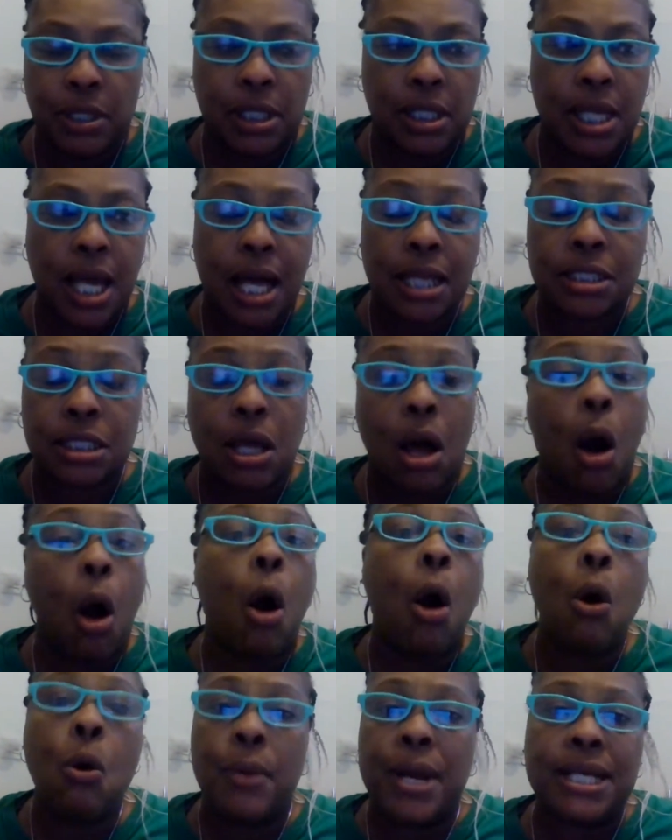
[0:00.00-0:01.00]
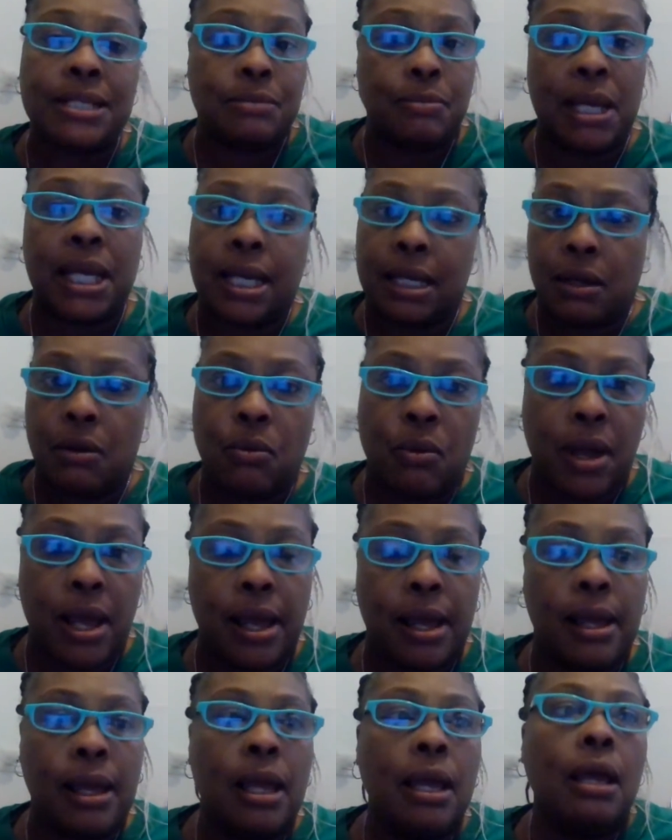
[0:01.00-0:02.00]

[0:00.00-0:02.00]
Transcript: God's always making a way,